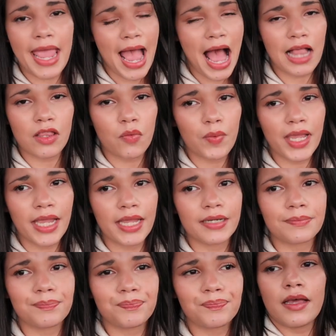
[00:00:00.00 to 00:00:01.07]

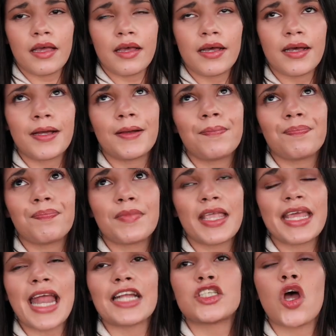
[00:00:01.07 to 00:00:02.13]
Halloween.
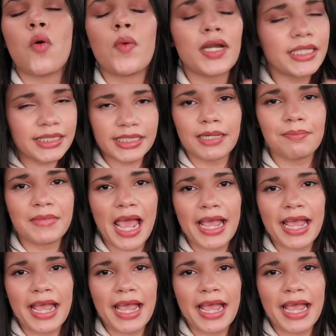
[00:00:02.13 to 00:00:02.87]
And I don't want to seem